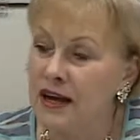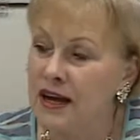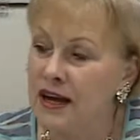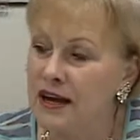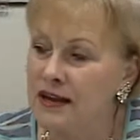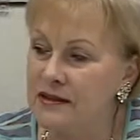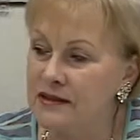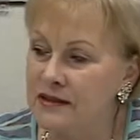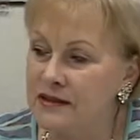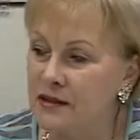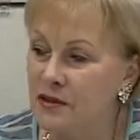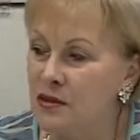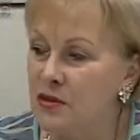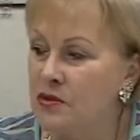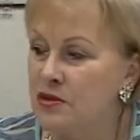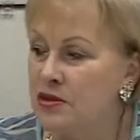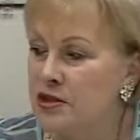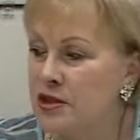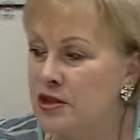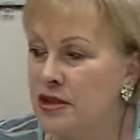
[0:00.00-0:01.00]
And so
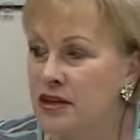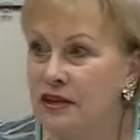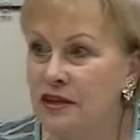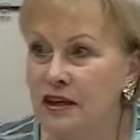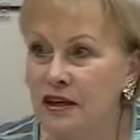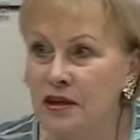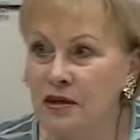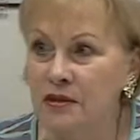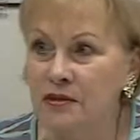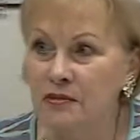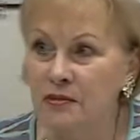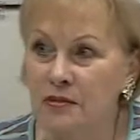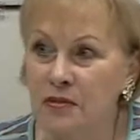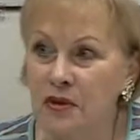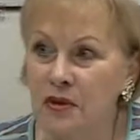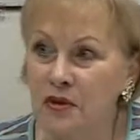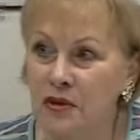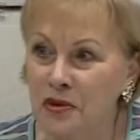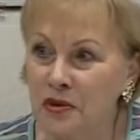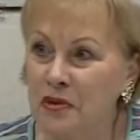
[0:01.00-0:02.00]
she and I
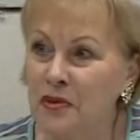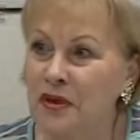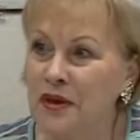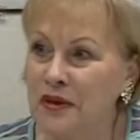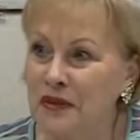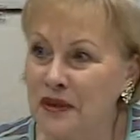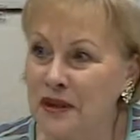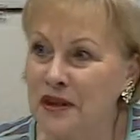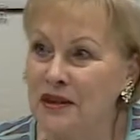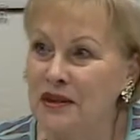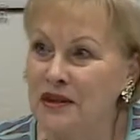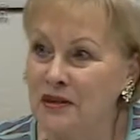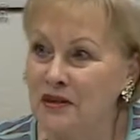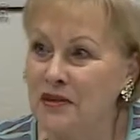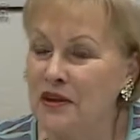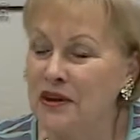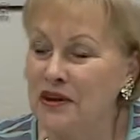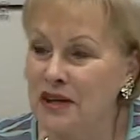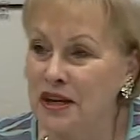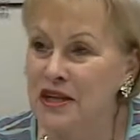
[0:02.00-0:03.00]
both agreed that the
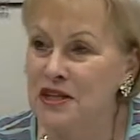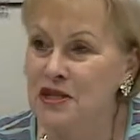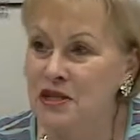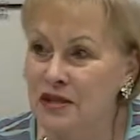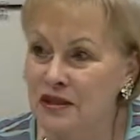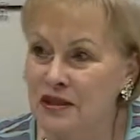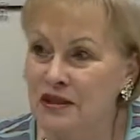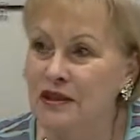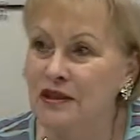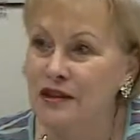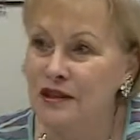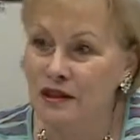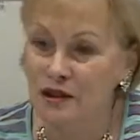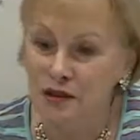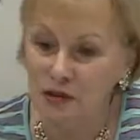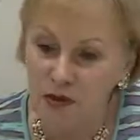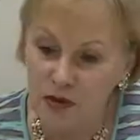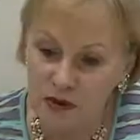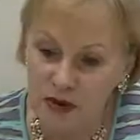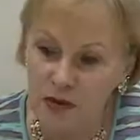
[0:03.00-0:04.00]
foundation
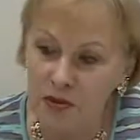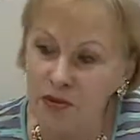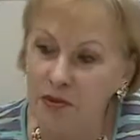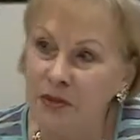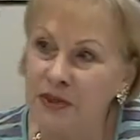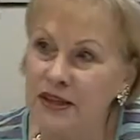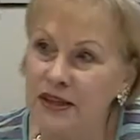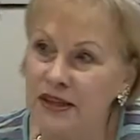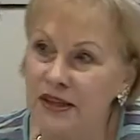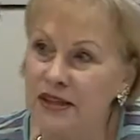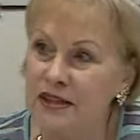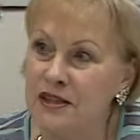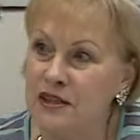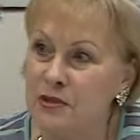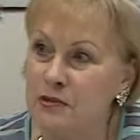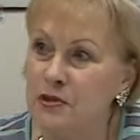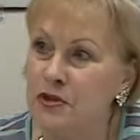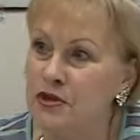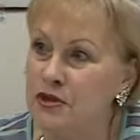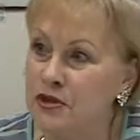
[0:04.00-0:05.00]
probably needed to
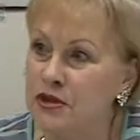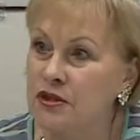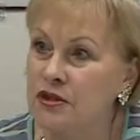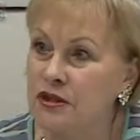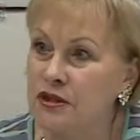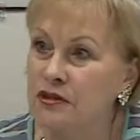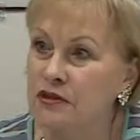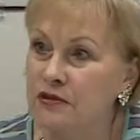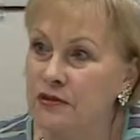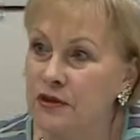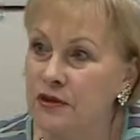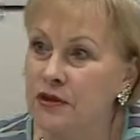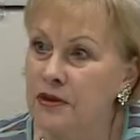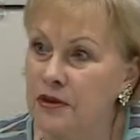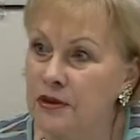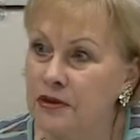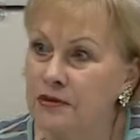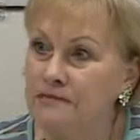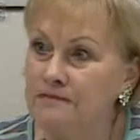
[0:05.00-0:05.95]
push a little further.